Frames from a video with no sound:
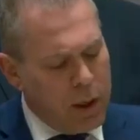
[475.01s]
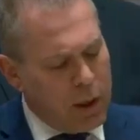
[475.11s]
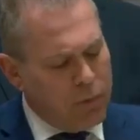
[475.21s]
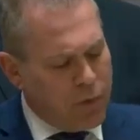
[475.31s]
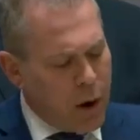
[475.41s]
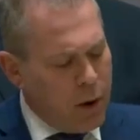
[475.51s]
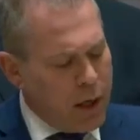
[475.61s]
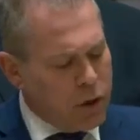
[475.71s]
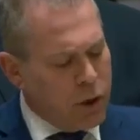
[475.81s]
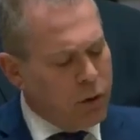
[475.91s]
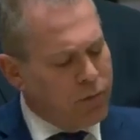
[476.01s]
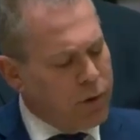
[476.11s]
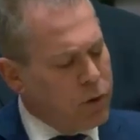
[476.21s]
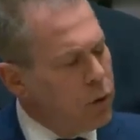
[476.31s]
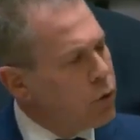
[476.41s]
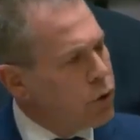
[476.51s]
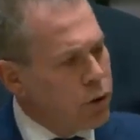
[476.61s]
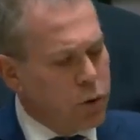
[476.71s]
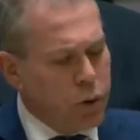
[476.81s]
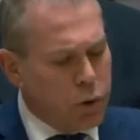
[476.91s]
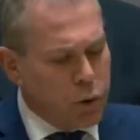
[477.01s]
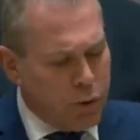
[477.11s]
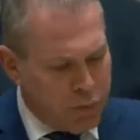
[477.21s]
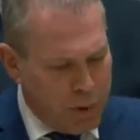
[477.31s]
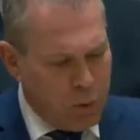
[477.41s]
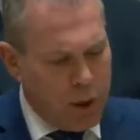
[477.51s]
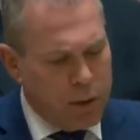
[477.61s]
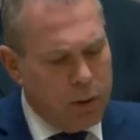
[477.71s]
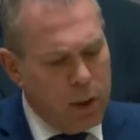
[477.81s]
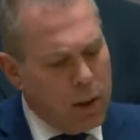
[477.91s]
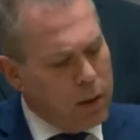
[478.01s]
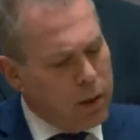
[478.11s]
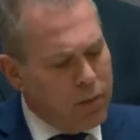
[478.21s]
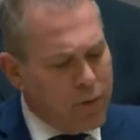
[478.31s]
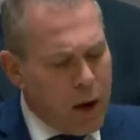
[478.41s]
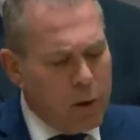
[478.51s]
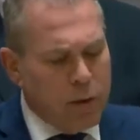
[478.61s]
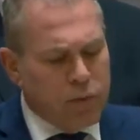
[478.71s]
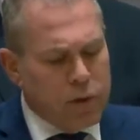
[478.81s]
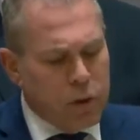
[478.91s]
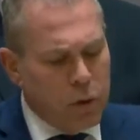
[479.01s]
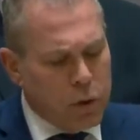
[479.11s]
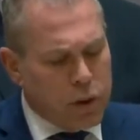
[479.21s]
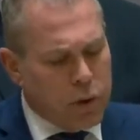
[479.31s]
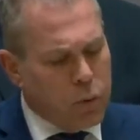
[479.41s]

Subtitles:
in violation of resolution 2231. They violate resolutions